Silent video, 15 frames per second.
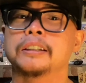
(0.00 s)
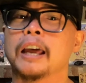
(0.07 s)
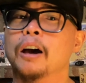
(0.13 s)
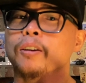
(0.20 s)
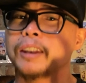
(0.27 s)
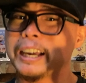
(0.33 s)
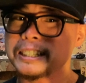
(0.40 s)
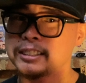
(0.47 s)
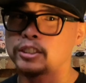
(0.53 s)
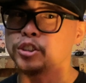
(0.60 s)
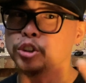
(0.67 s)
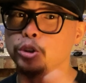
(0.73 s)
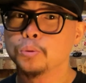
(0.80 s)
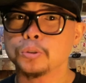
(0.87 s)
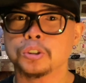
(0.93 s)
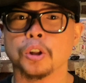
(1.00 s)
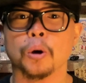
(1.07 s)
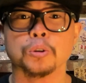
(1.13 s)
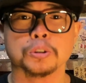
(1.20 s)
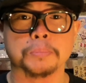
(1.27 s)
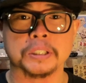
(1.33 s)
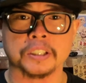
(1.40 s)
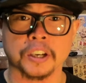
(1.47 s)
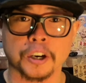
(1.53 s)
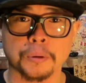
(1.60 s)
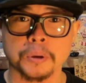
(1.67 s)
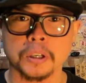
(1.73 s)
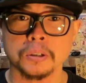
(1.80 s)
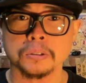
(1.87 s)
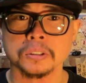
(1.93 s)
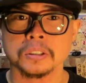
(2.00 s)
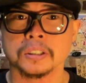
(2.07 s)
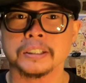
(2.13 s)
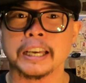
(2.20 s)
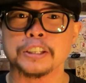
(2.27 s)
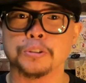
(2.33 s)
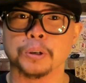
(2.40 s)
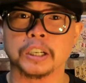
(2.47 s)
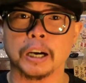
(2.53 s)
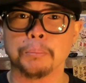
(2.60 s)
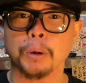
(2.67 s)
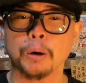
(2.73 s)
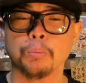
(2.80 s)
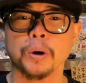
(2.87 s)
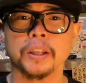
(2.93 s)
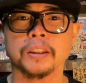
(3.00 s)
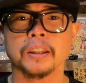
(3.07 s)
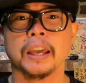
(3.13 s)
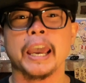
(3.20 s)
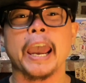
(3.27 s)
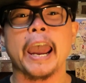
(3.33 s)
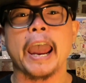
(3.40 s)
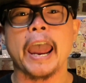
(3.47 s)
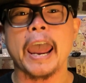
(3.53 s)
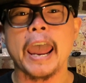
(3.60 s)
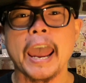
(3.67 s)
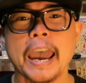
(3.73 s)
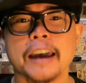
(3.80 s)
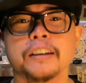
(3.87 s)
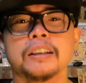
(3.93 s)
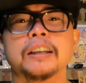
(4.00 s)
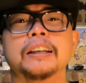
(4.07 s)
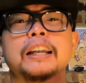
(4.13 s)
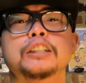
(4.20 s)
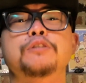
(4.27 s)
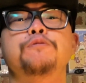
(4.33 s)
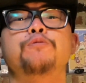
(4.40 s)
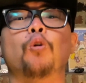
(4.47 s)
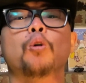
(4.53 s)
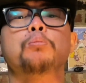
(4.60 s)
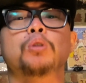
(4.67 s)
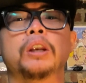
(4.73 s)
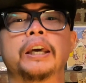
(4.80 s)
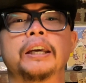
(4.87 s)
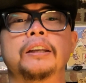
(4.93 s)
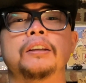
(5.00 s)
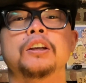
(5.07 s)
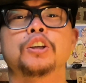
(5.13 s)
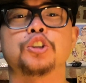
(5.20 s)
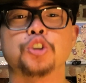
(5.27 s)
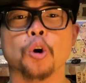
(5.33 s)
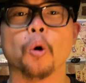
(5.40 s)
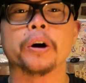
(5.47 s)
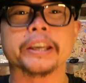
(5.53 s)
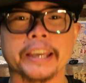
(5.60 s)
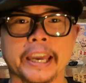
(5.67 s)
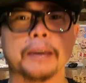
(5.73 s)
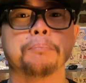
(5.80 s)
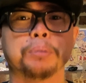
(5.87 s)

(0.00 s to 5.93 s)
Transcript: Now let's use those materials that you come up with and let's formulate your game